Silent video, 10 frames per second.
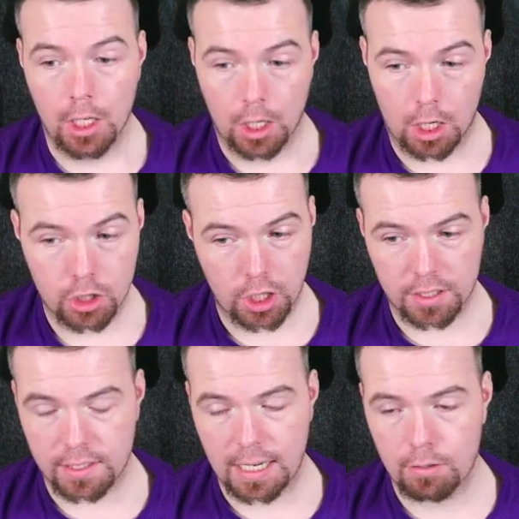long shots,
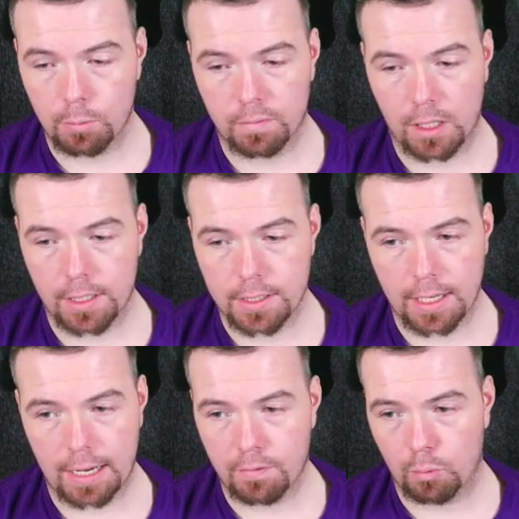terrible volleys and
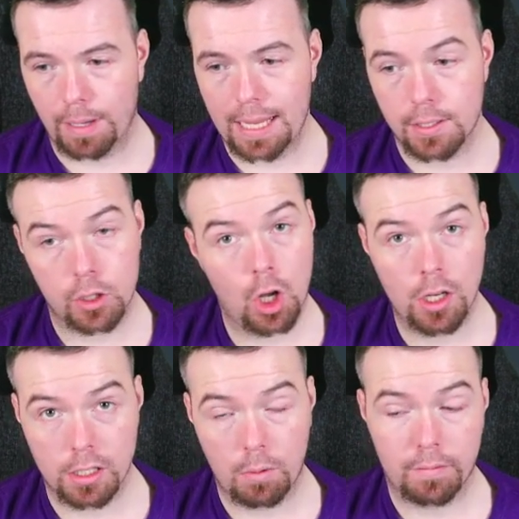84 pens,
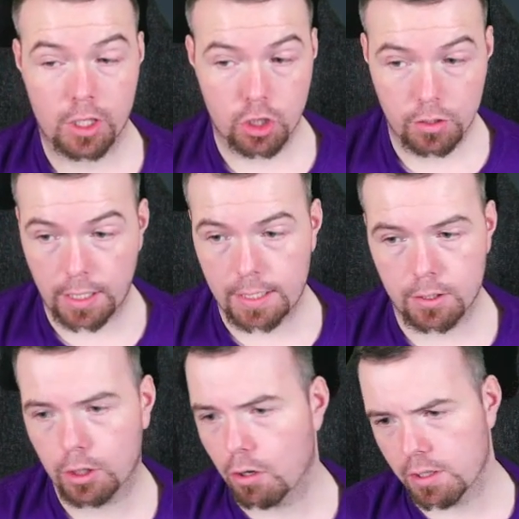91 vision,
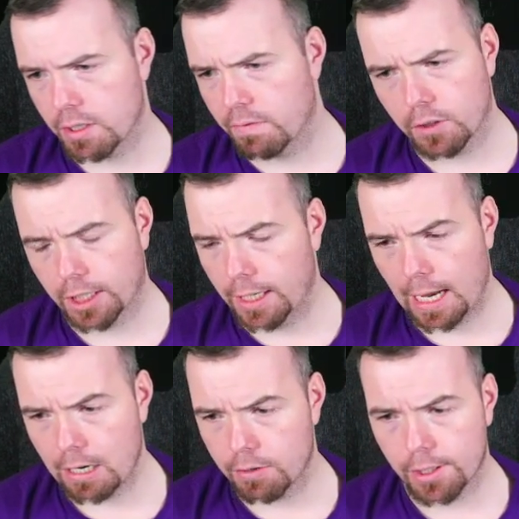decent, crossing and free kick
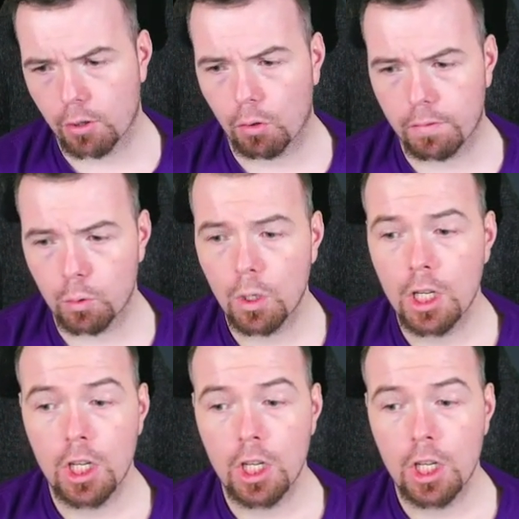accuracy are awful,